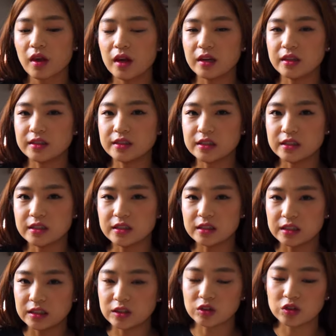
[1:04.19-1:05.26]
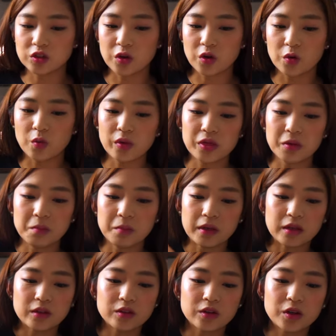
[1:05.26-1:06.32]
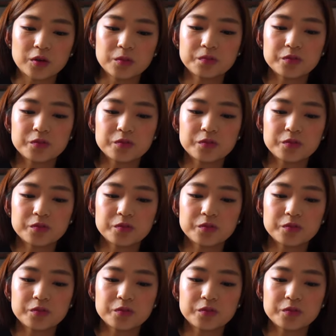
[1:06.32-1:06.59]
any seasonings to go with the meat, you know?